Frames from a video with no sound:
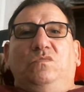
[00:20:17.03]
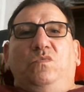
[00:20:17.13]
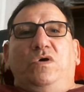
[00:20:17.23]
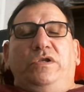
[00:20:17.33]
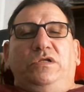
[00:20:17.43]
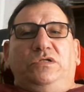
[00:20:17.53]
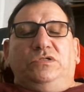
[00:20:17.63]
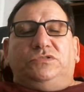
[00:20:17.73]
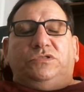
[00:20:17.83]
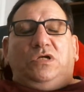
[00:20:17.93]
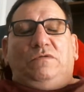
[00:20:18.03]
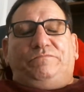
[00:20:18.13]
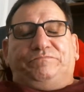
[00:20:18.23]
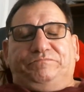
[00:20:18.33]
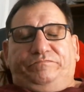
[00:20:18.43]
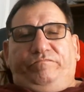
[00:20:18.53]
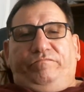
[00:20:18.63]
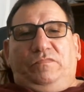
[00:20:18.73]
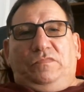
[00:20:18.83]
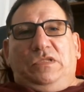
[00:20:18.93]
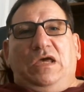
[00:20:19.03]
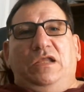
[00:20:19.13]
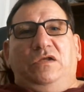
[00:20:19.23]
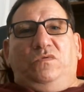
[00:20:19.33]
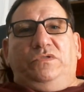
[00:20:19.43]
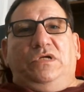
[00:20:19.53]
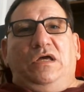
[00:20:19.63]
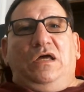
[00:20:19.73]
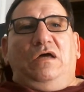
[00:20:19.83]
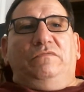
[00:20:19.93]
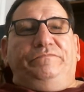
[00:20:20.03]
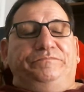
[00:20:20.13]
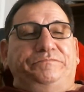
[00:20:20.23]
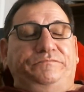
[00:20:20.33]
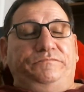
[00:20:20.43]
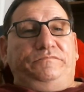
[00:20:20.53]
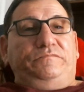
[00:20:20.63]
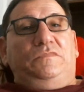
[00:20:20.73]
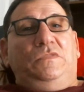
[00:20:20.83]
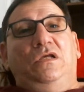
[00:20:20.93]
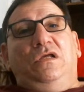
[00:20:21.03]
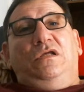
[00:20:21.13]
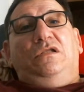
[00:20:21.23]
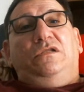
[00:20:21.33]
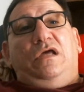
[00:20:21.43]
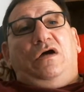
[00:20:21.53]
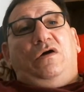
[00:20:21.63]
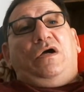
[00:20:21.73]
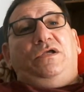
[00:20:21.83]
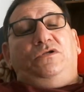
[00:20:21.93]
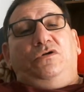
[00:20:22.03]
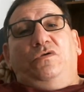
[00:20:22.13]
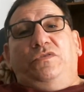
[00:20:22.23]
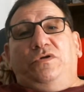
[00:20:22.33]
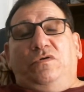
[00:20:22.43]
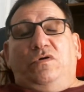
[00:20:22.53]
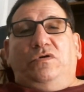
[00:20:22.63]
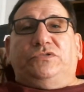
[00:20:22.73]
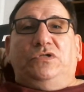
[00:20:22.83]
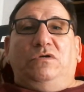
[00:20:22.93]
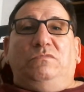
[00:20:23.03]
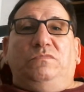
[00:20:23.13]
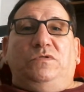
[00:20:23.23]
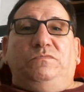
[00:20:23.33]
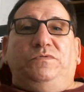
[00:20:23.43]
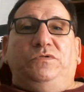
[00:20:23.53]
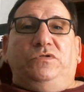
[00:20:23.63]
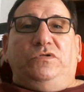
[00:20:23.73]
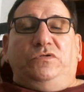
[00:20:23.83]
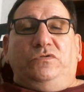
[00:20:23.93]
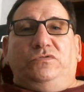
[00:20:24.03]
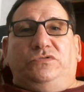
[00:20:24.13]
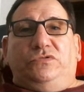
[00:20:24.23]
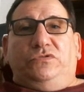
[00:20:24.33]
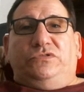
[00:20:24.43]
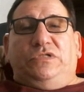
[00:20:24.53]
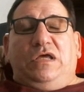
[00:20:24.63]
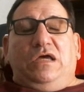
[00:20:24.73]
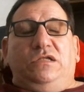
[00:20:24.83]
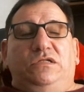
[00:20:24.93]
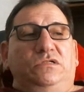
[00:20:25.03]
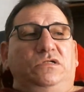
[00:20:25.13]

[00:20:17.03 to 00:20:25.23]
what is adequate to have. Now, I know there are some computer users that